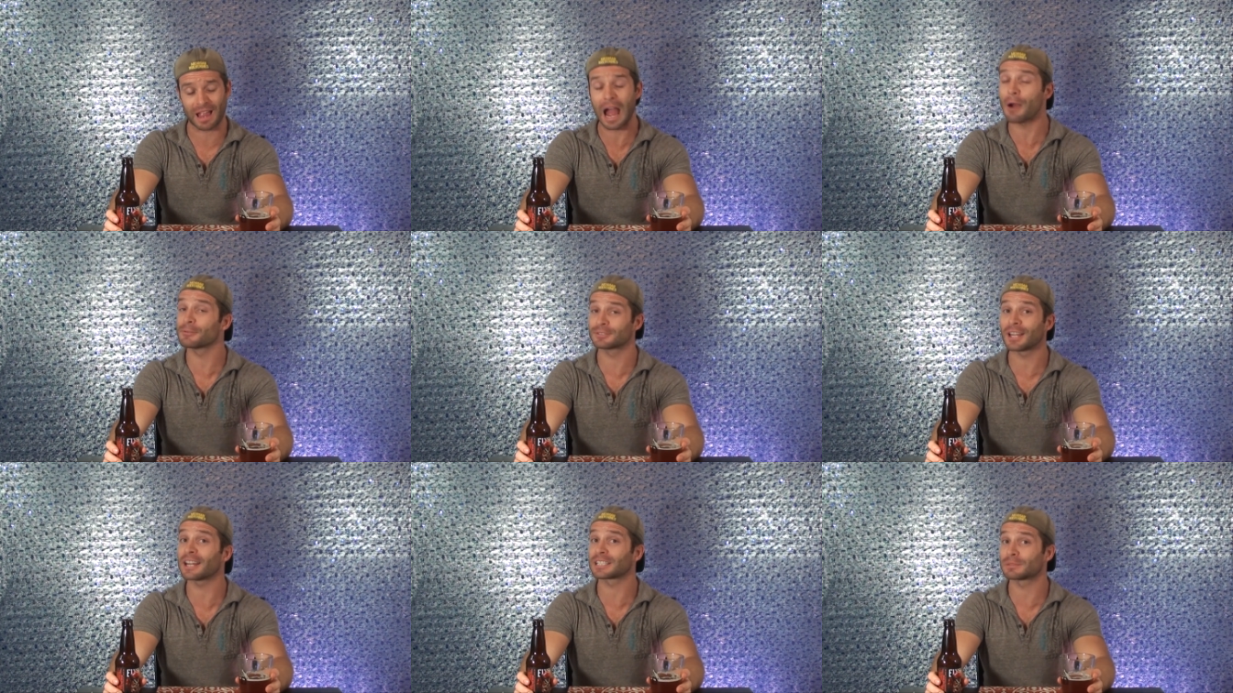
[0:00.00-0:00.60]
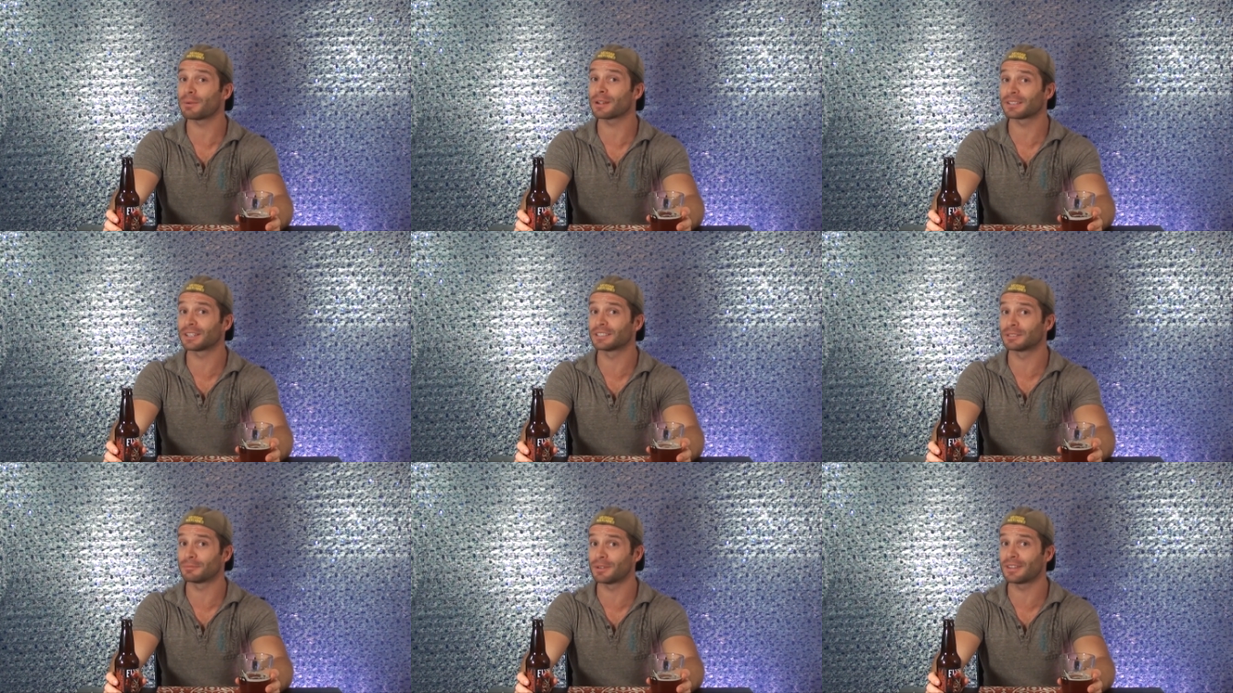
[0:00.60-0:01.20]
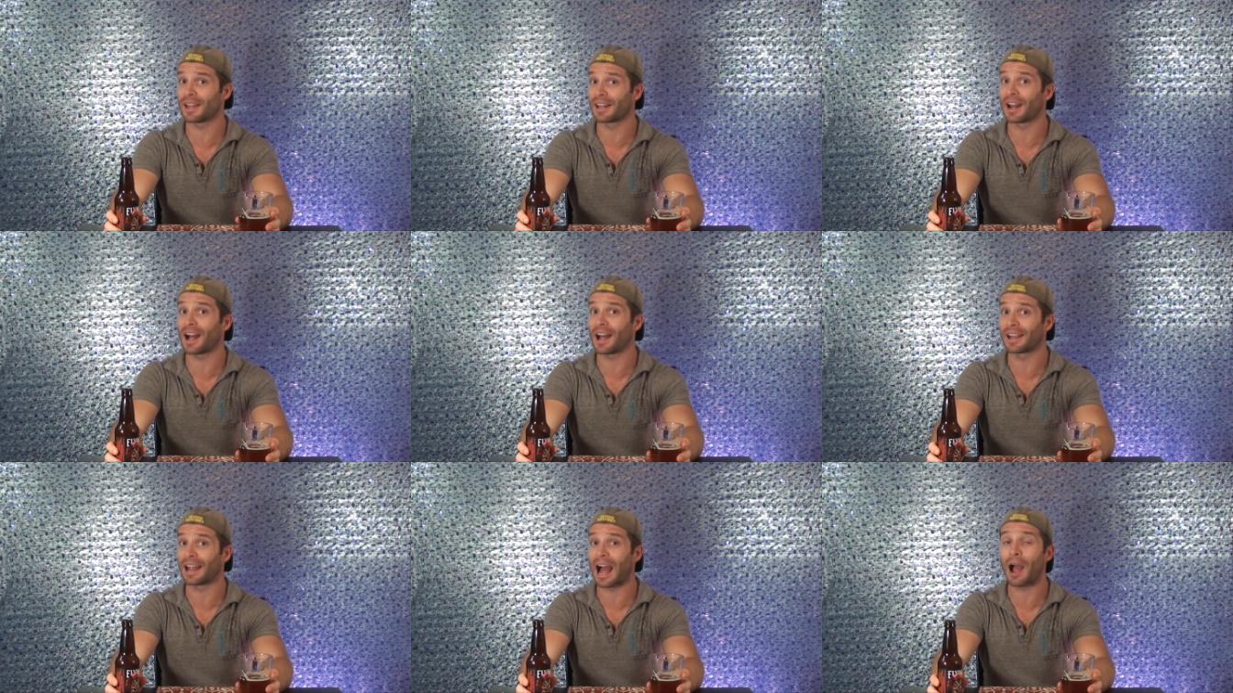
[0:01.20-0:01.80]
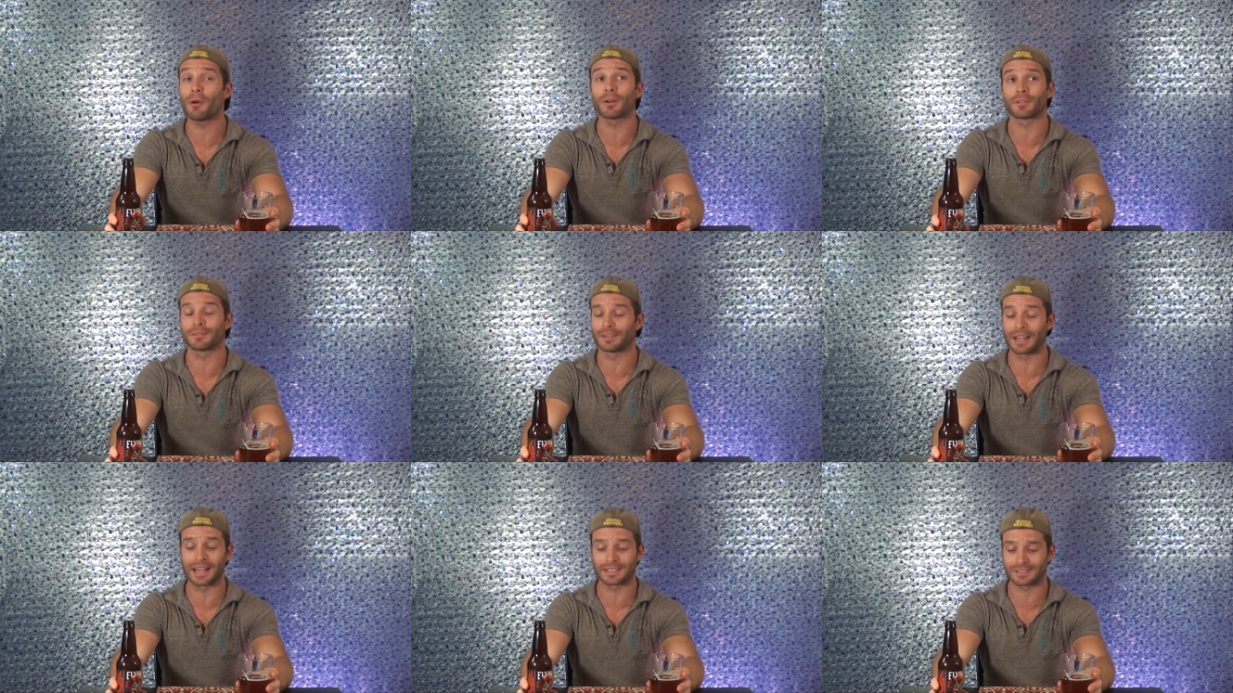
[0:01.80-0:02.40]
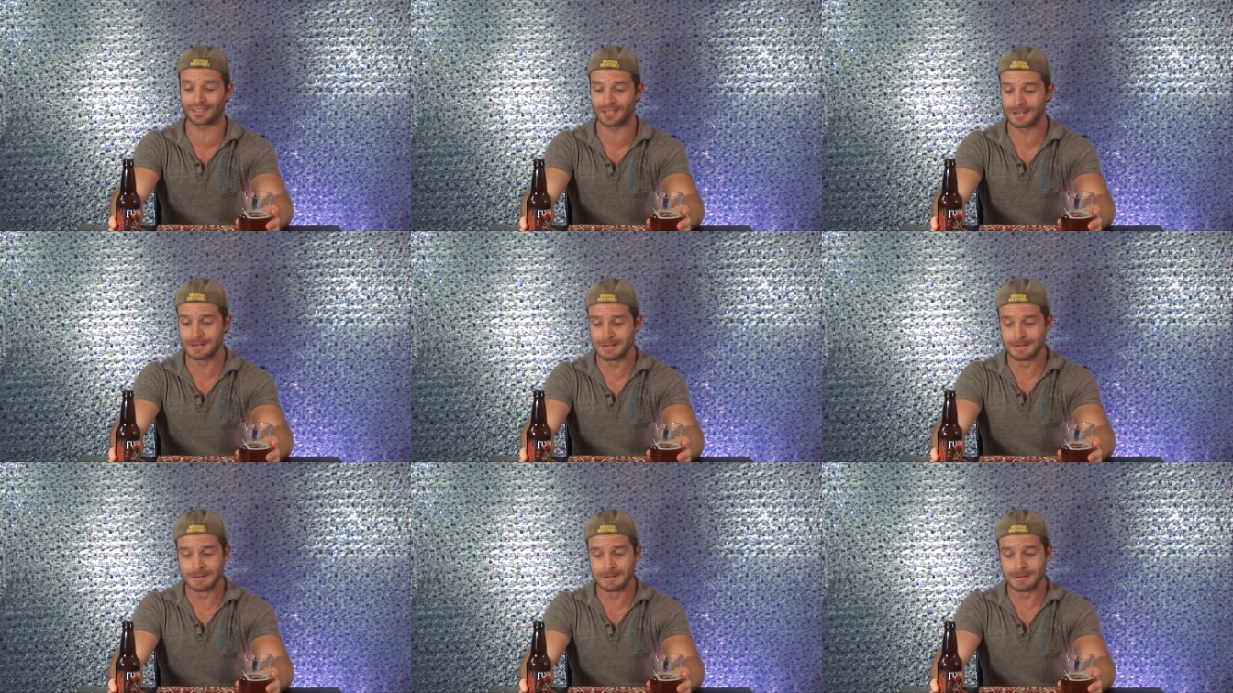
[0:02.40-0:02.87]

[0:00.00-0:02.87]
I was not expecting it to be that high. I would have guessed